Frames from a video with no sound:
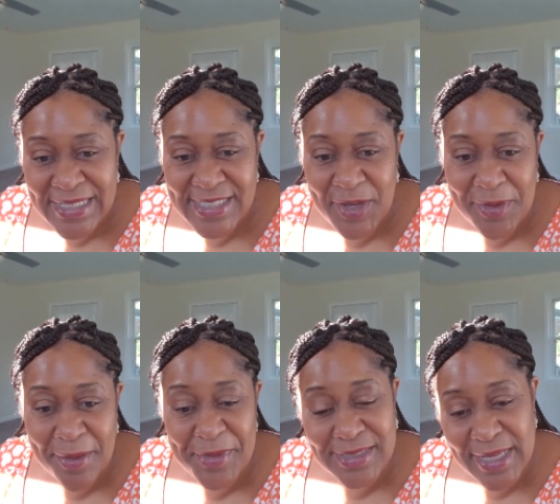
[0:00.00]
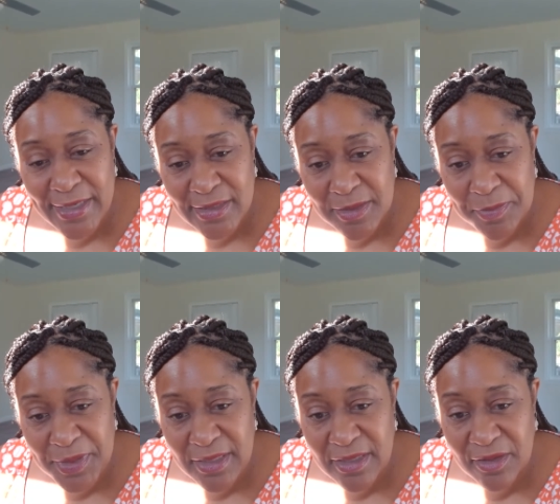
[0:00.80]
So I'm excited to
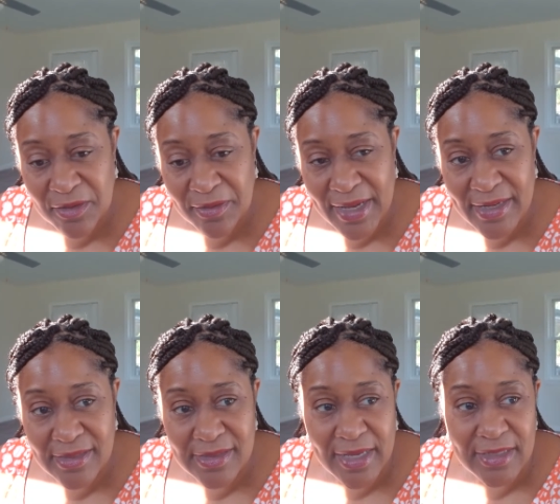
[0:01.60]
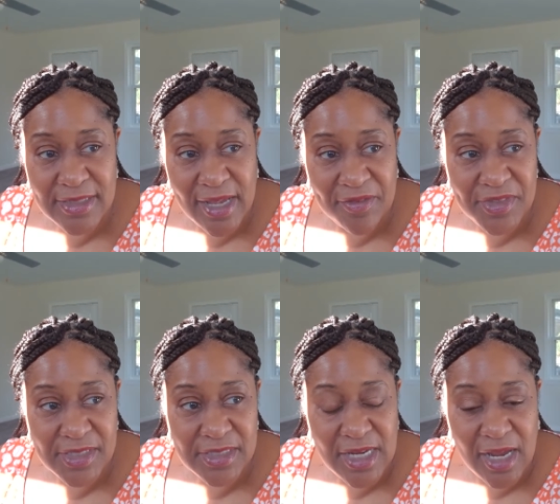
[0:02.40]
be here and excited to have
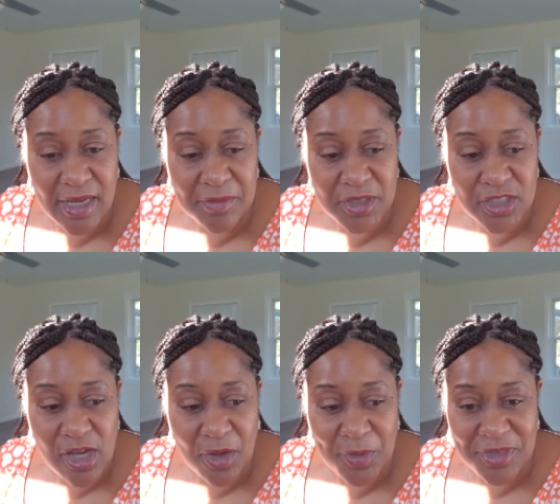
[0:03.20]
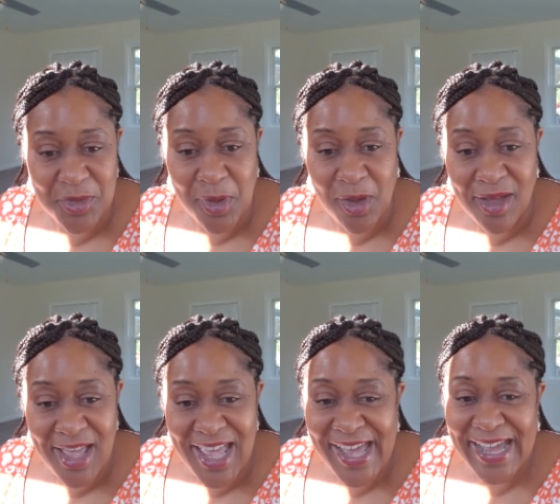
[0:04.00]
this time to talk with you all.
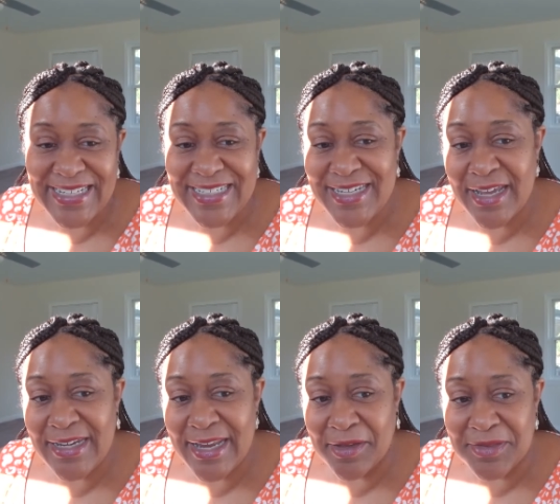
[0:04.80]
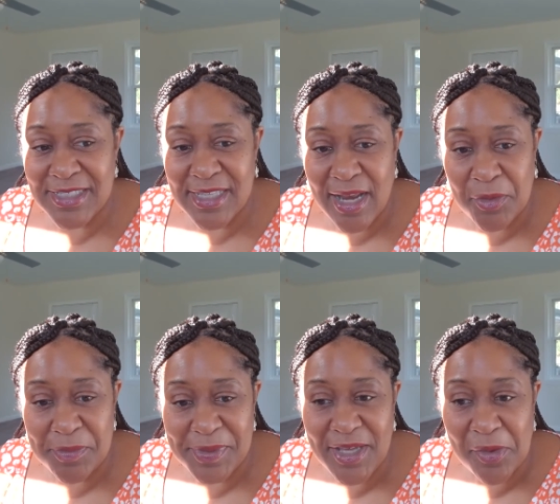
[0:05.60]
I didn't announce that I
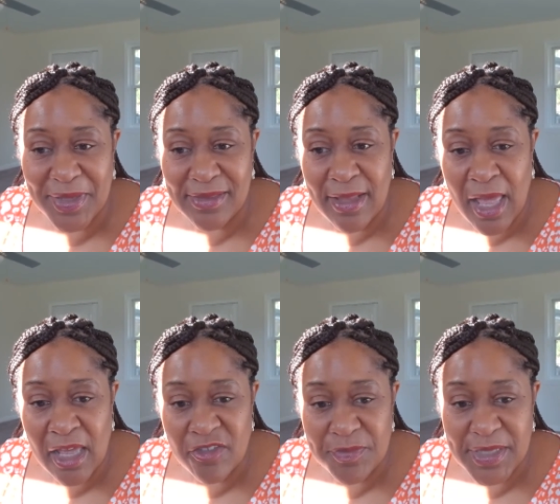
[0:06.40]
would be going live